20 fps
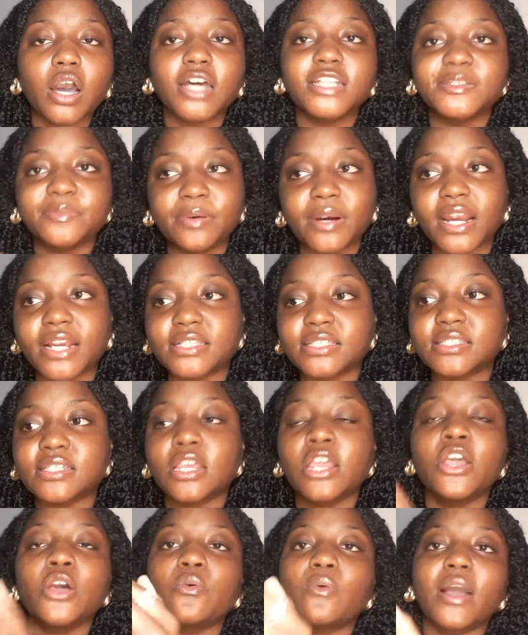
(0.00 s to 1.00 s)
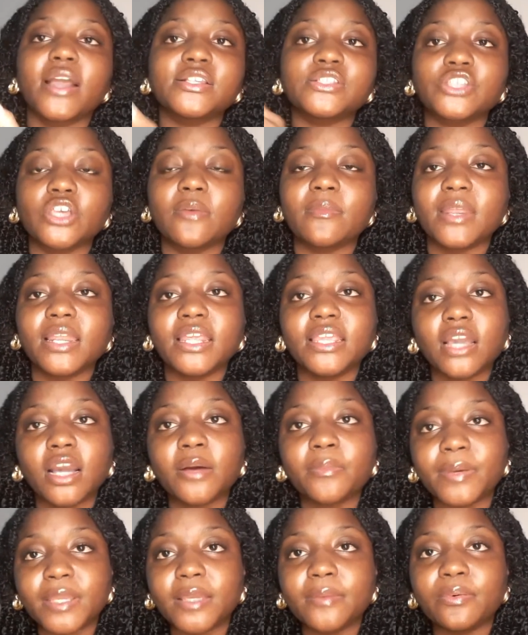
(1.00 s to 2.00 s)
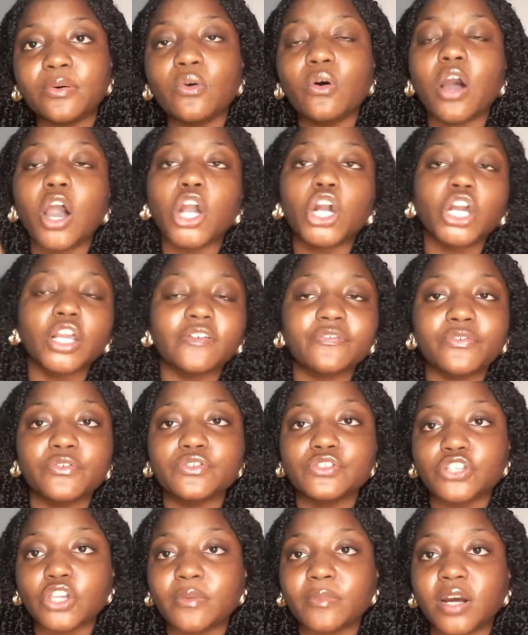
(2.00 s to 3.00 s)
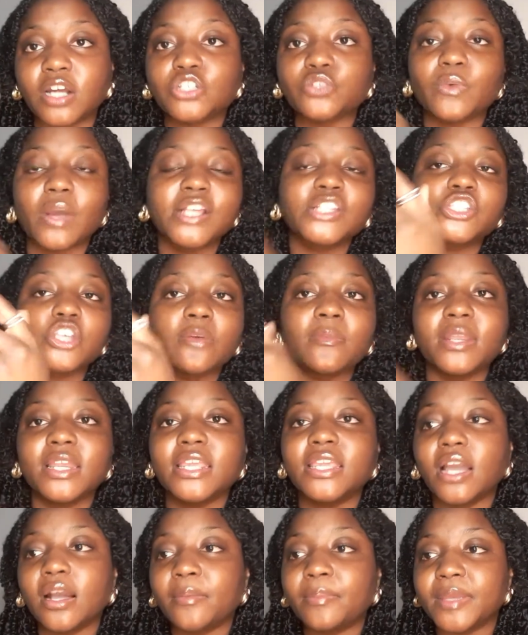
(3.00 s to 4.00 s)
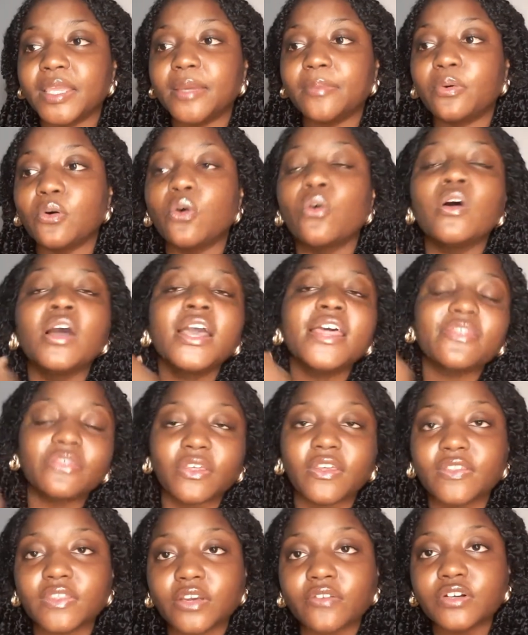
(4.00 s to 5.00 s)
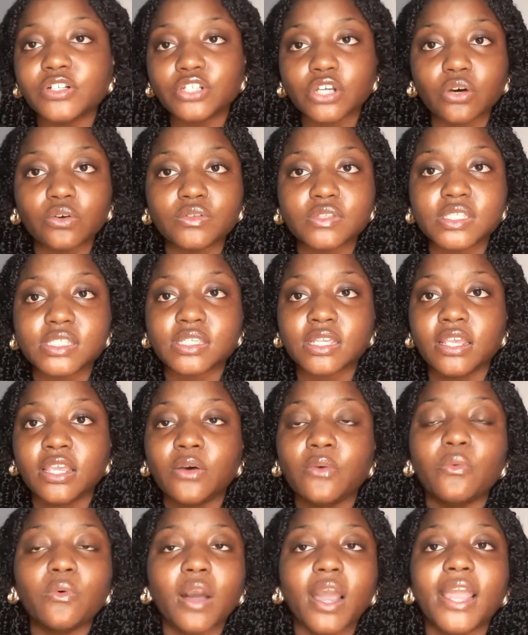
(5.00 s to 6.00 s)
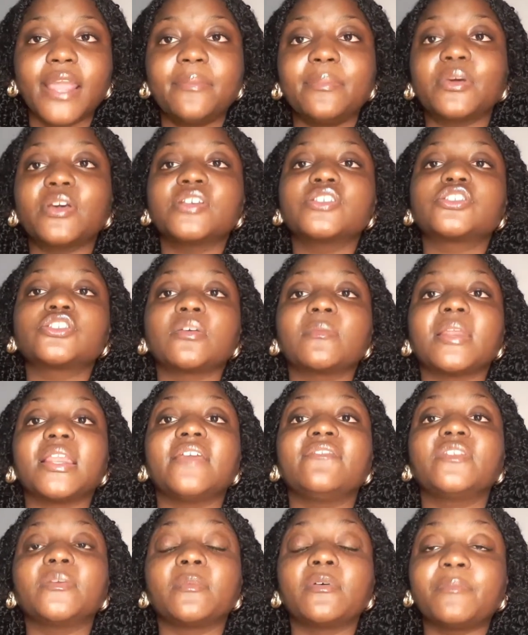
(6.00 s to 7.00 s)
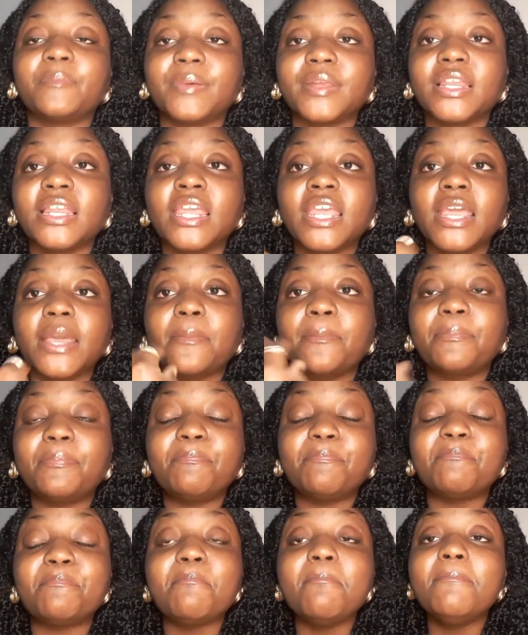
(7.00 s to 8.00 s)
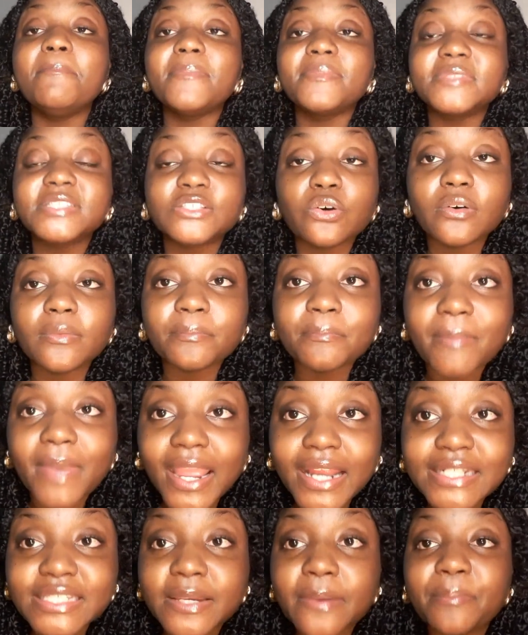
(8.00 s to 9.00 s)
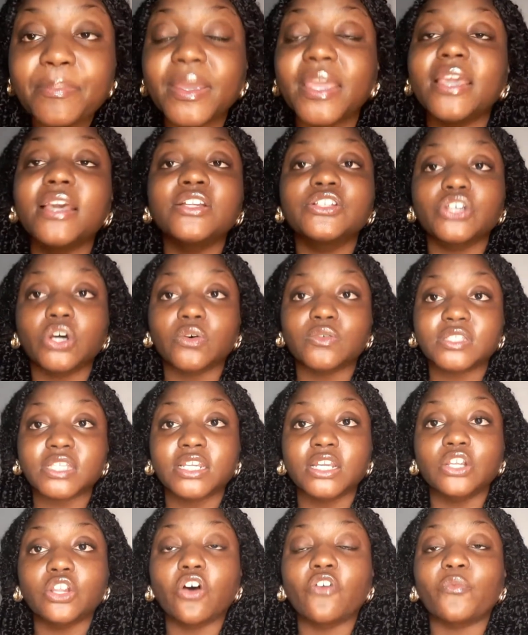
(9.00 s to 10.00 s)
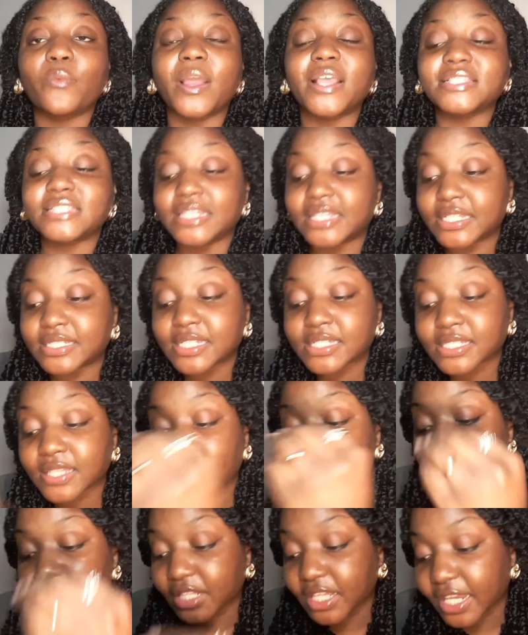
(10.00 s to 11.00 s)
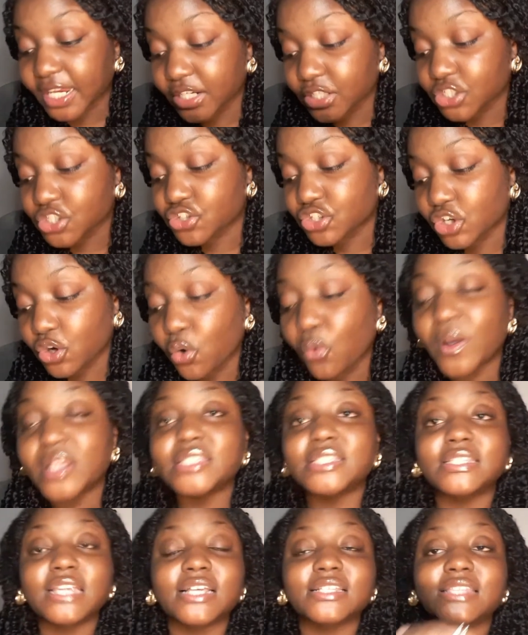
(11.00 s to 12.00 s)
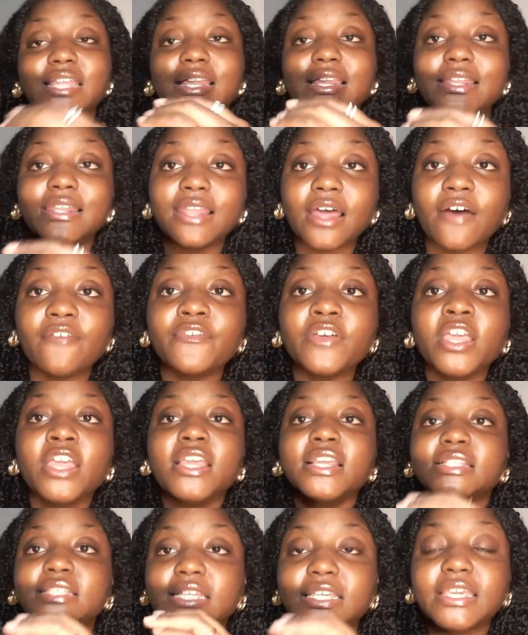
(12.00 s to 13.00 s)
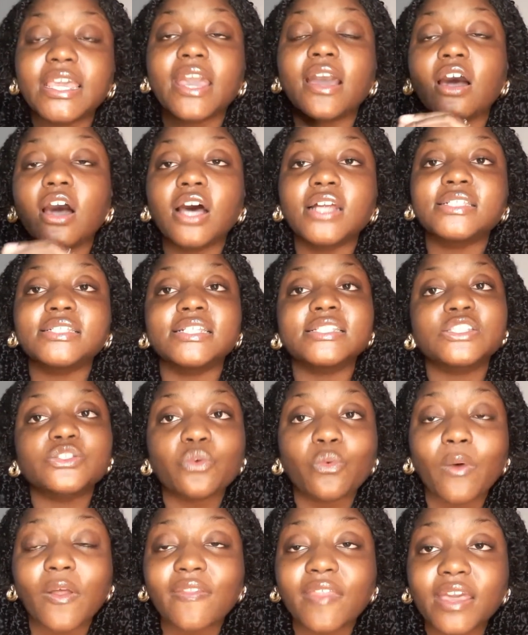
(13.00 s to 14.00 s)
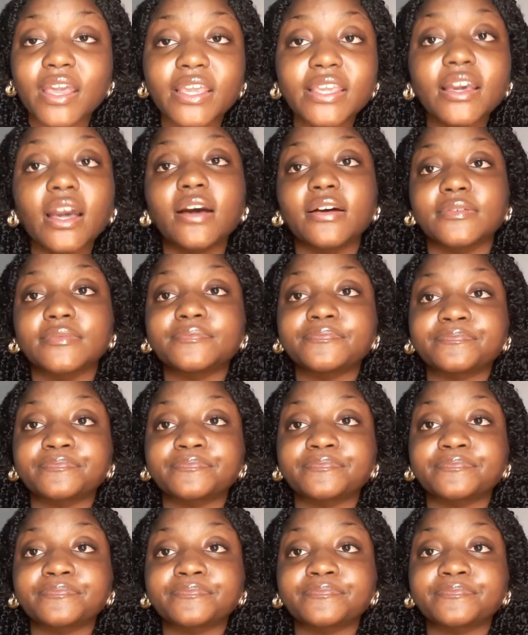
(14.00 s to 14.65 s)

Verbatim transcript: are depressed why so many young people are going through so much why so many young people think they're adults why because so many of them have been made to be adults in a lot of ways and this is something the industry always does they love to get artists when they're young